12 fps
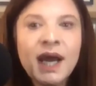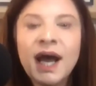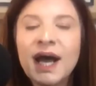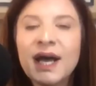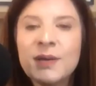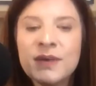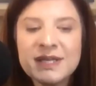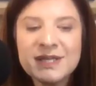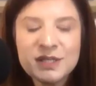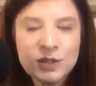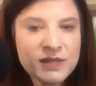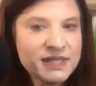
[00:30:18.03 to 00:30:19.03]
and
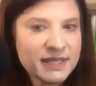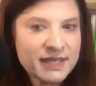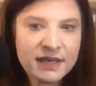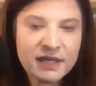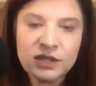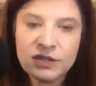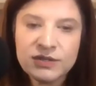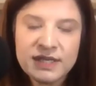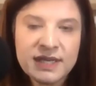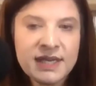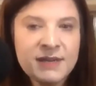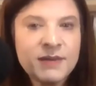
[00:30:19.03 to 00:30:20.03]
so we send out a
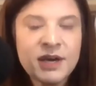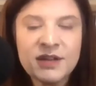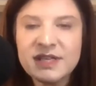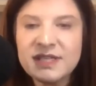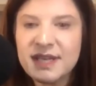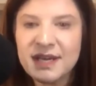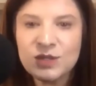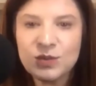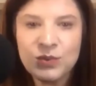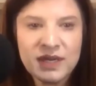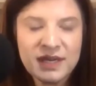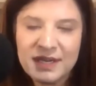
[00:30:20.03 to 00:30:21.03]
closing email that says,
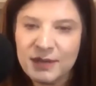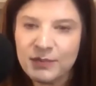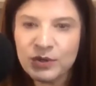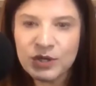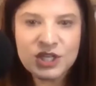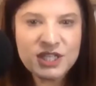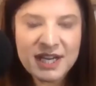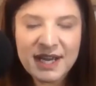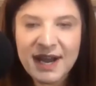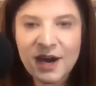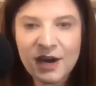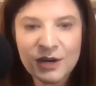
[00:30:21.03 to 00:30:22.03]
we appreciate
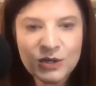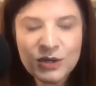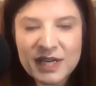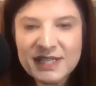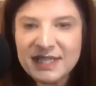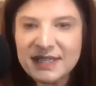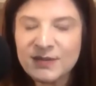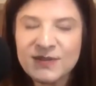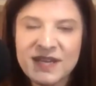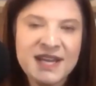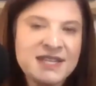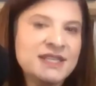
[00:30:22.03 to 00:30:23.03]
how crazy these
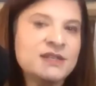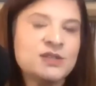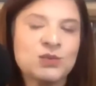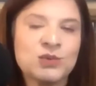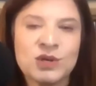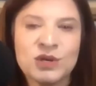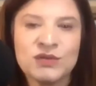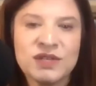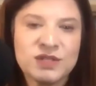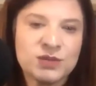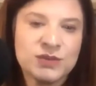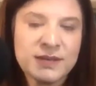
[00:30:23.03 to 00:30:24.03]
ideas were.
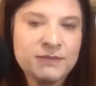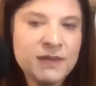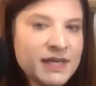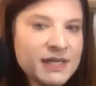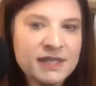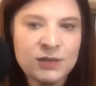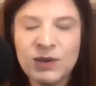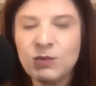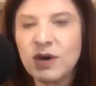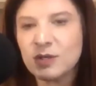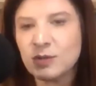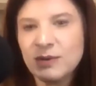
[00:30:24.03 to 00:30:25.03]
This was amazing. We
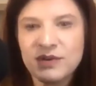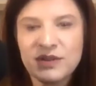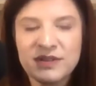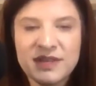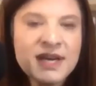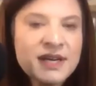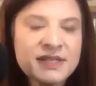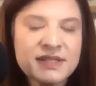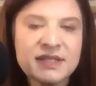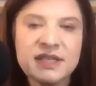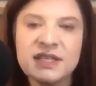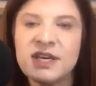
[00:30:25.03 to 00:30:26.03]
walked away with
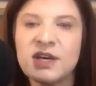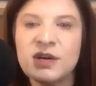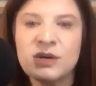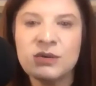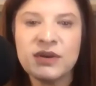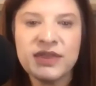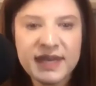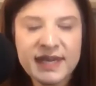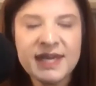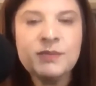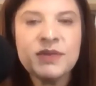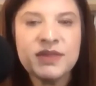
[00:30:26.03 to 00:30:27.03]
this,
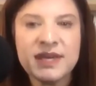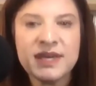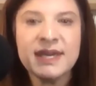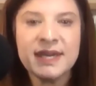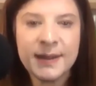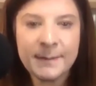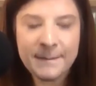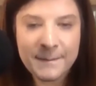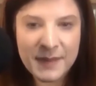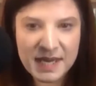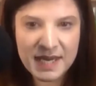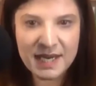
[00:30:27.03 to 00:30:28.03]
keep thinking
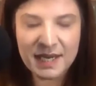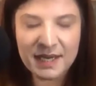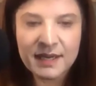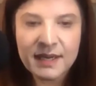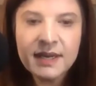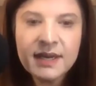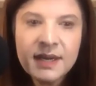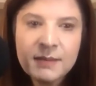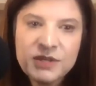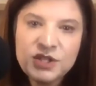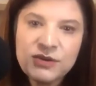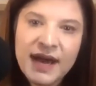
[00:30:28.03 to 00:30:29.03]
big.
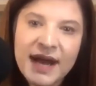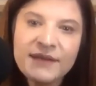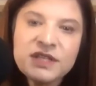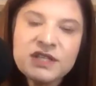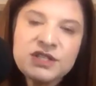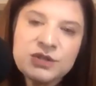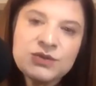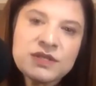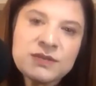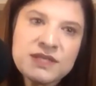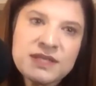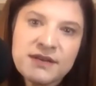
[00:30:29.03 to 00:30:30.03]
But you have to do
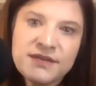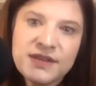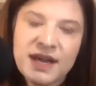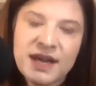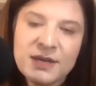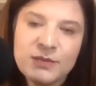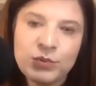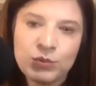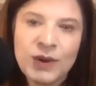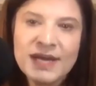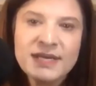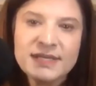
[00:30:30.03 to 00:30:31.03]
some stuff that kind of
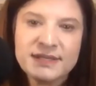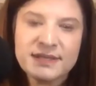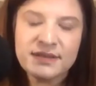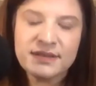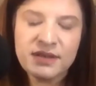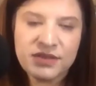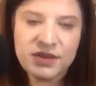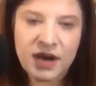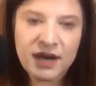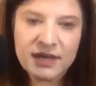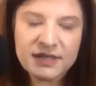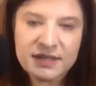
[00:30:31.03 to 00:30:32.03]
breaks the
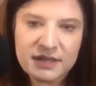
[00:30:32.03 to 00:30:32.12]
thought,